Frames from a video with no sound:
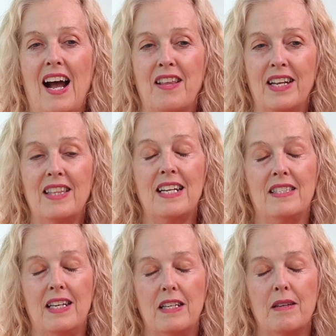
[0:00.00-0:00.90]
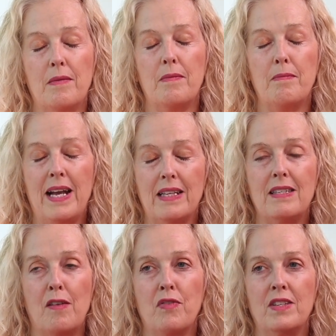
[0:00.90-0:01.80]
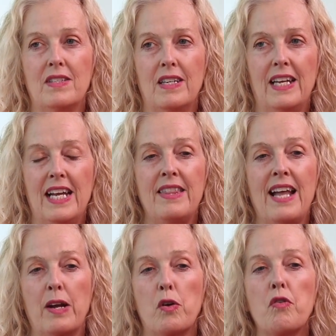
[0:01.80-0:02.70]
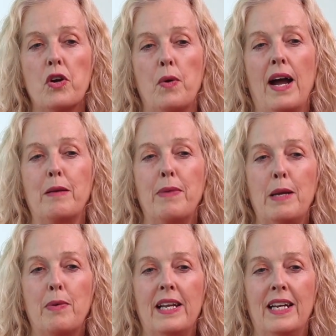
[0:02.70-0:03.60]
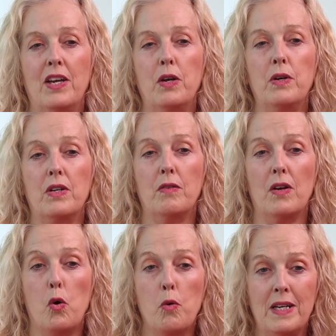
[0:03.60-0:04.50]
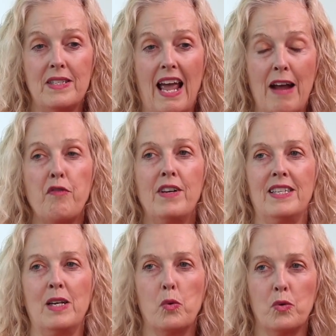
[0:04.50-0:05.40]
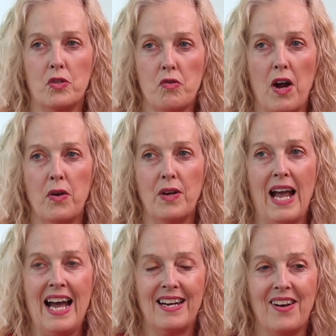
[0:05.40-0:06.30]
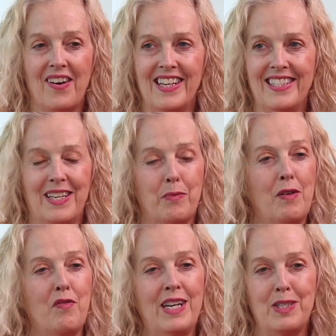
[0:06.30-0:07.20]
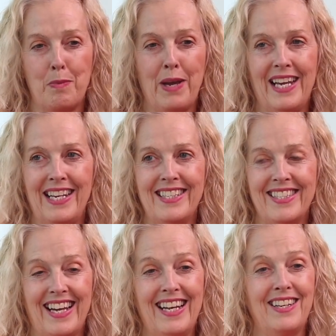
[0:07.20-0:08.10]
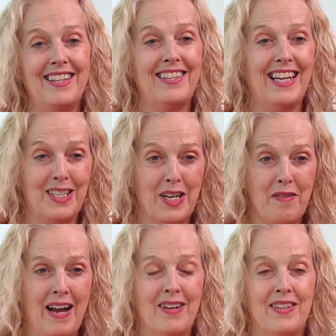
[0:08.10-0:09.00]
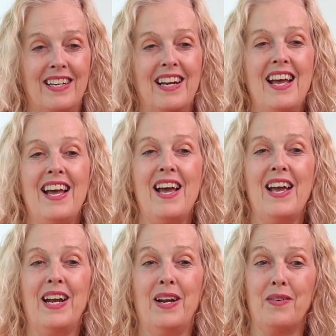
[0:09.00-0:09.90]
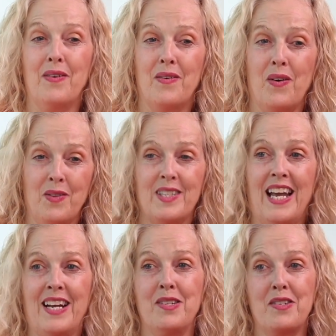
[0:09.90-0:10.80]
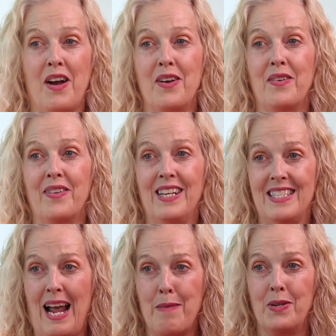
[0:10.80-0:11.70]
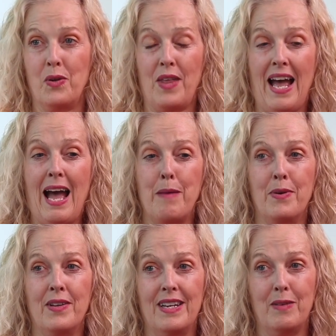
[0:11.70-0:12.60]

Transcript: I think that did make the difference. That in that crew, I had people in it who would almost every single stroke, analyze it. We'd finish a piece and they turn around and, you know, on the second stroke, this happened or that happened.